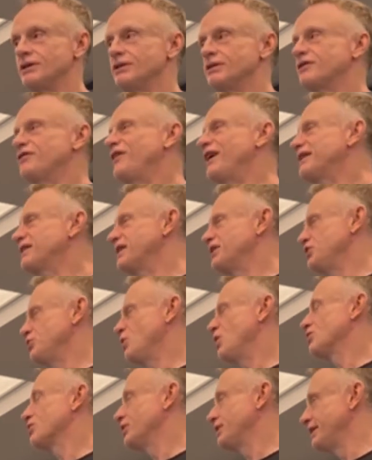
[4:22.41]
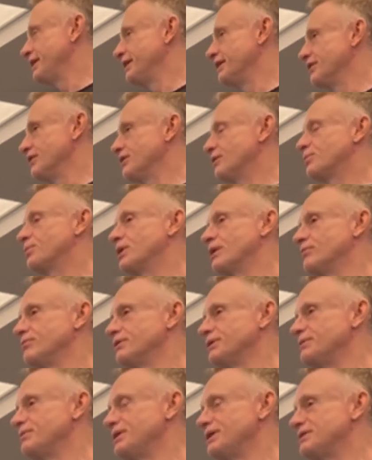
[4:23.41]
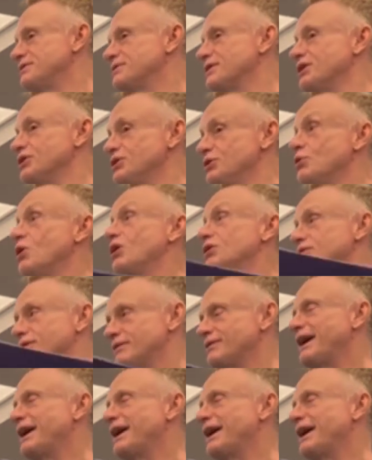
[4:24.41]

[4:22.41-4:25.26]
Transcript: The fact that you all are here probably means that you all